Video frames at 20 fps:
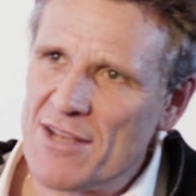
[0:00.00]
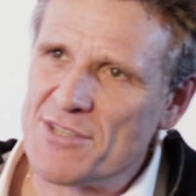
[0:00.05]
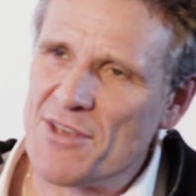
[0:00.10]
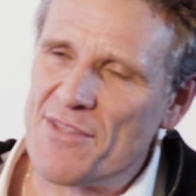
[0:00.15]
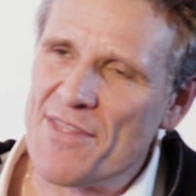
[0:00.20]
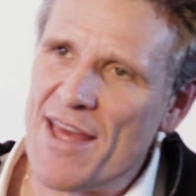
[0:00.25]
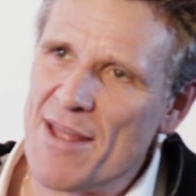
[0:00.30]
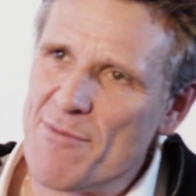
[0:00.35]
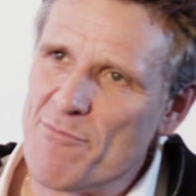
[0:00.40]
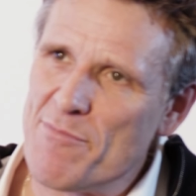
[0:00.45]
So
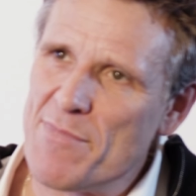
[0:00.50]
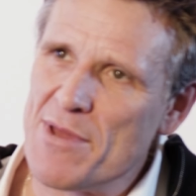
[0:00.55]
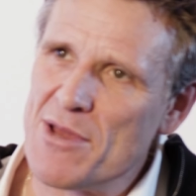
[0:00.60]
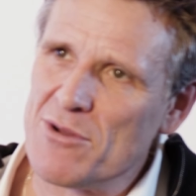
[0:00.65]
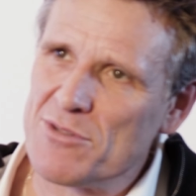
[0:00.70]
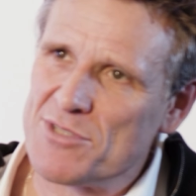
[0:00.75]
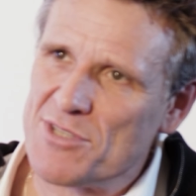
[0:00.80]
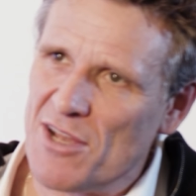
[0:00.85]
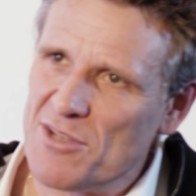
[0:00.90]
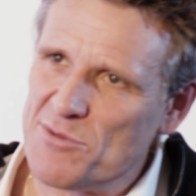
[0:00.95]
then
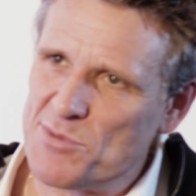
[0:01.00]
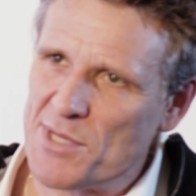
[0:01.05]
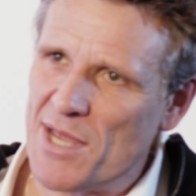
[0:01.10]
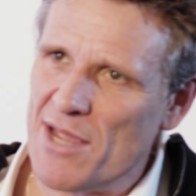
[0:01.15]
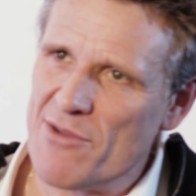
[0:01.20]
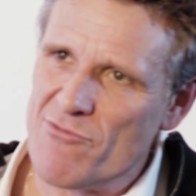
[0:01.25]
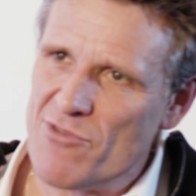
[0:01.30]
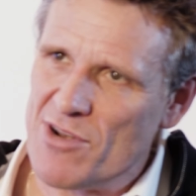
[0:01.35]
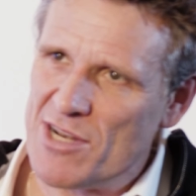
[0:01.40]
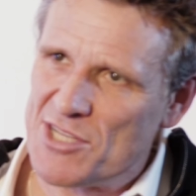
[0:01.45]
meal times
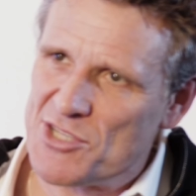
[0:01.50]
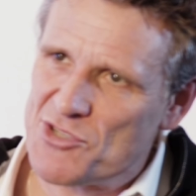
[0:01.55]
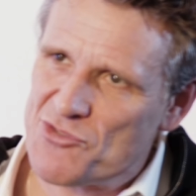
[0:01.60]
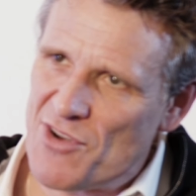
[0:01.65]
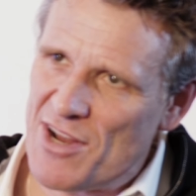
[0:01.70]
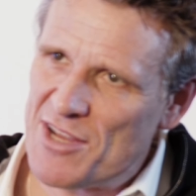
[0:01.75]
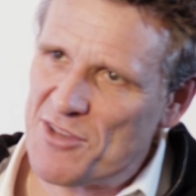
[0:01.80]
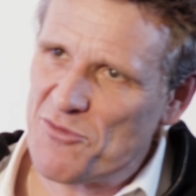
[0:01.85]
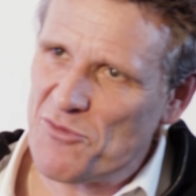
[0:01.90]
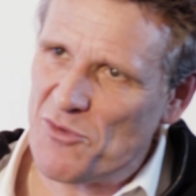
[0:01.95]
became really
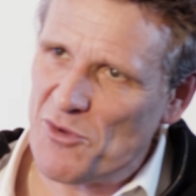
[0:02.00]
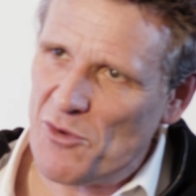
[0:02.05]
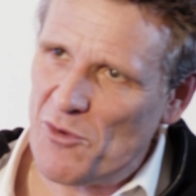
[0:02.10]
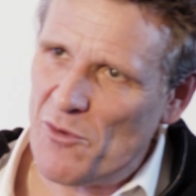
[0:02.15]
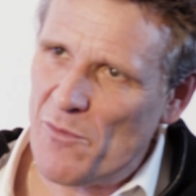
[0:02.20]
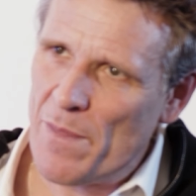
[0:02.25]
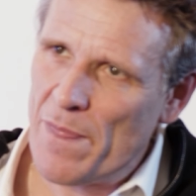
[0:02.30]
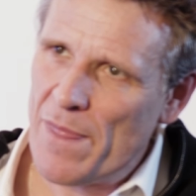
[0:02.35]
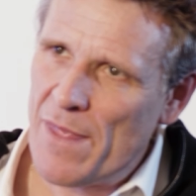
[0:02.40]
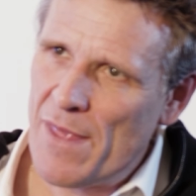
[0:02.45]
stressful,